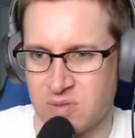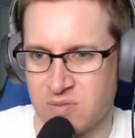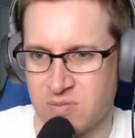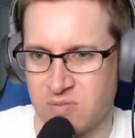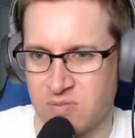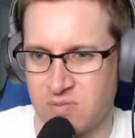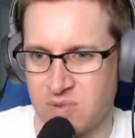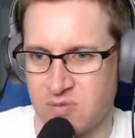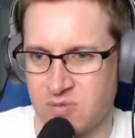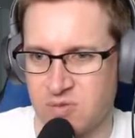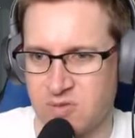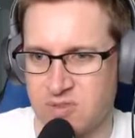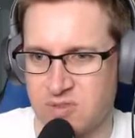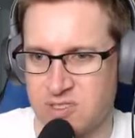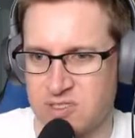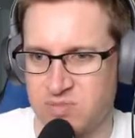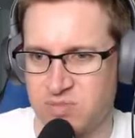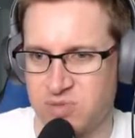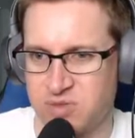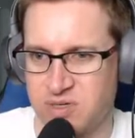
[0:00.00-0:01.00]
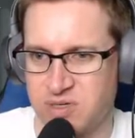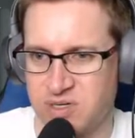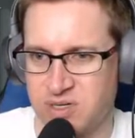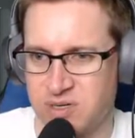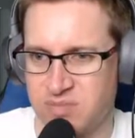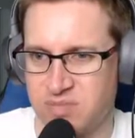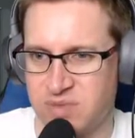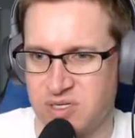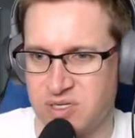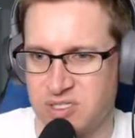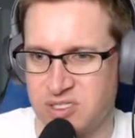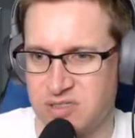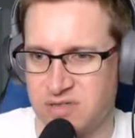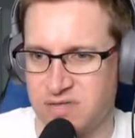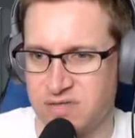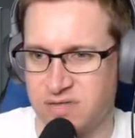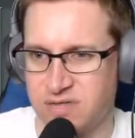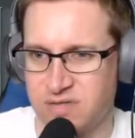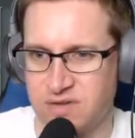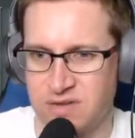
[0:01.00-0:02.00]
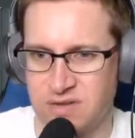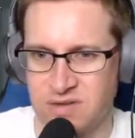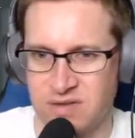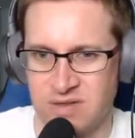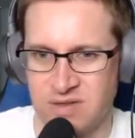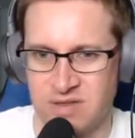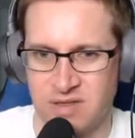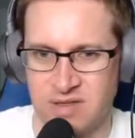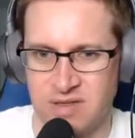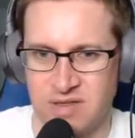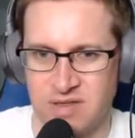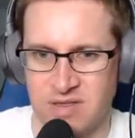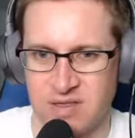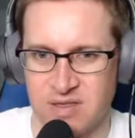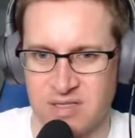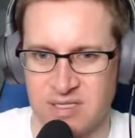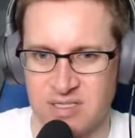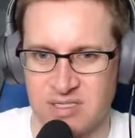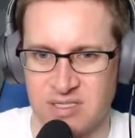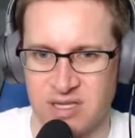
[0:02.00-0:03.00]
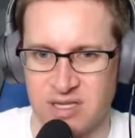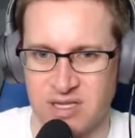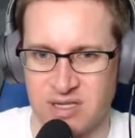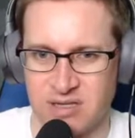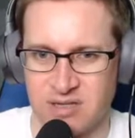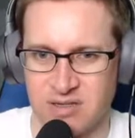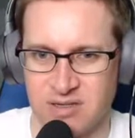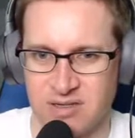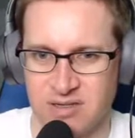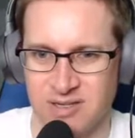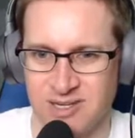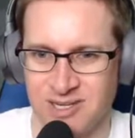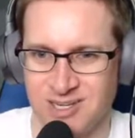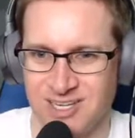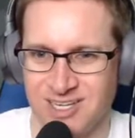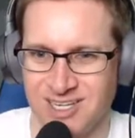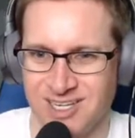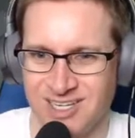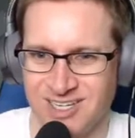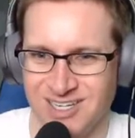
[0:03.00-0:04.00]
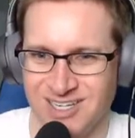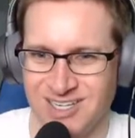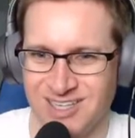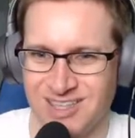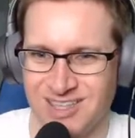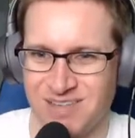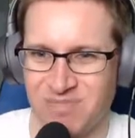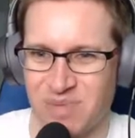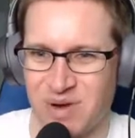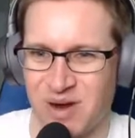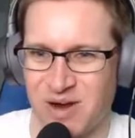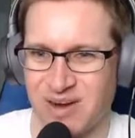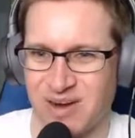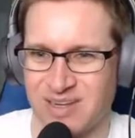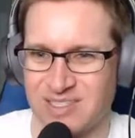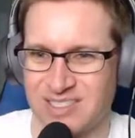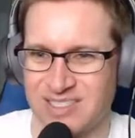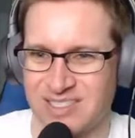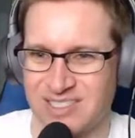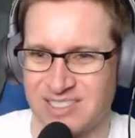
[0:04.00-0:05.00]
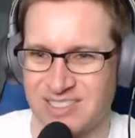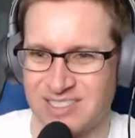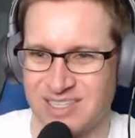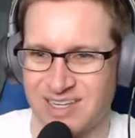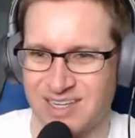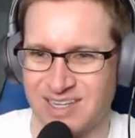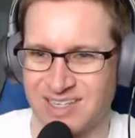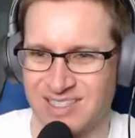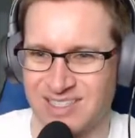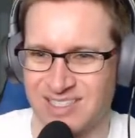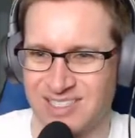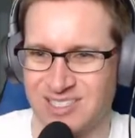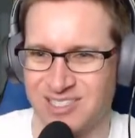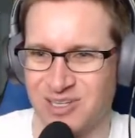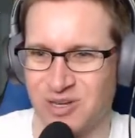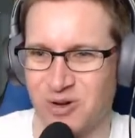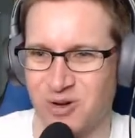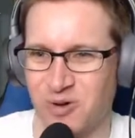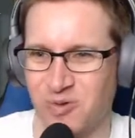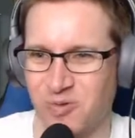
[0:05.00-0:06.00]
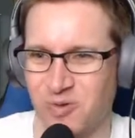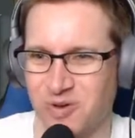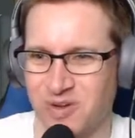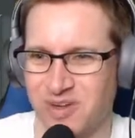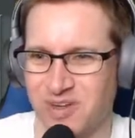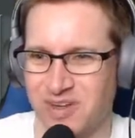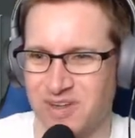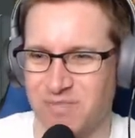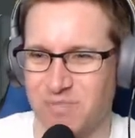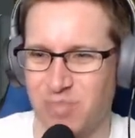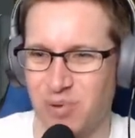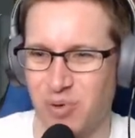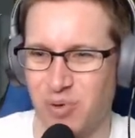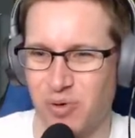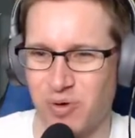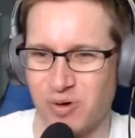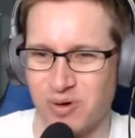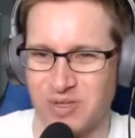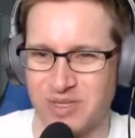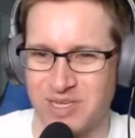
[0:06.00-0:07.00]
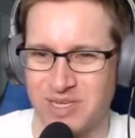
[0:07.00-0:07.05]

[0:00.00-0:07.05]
Maybe we'll just put a bunch of these, like, the park is just, like, so poorly